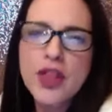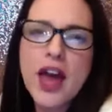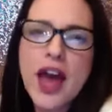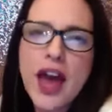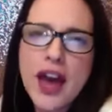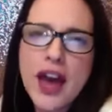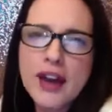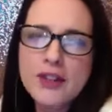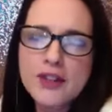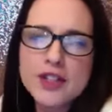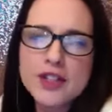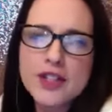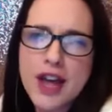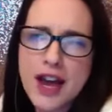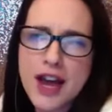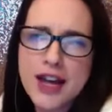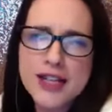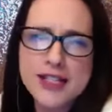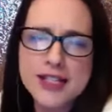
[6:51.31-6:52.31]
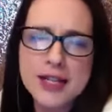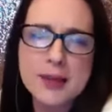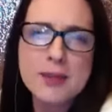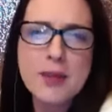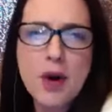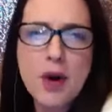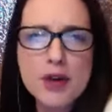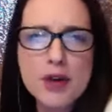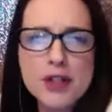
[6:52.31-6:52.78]
advertising.
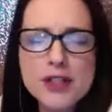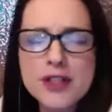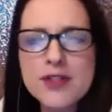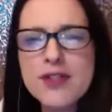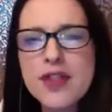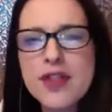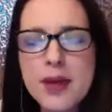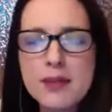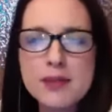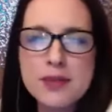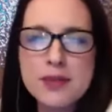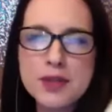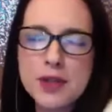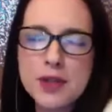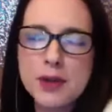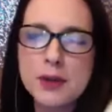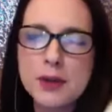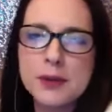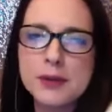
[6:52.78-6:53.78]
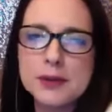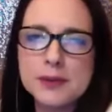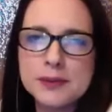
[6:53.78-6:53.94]
Most of them do.